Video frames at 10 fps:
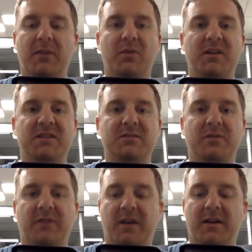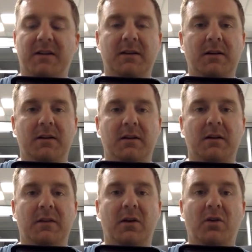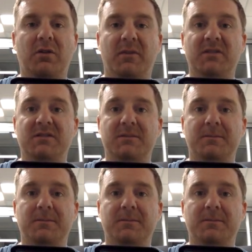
then we need to provide the arguments,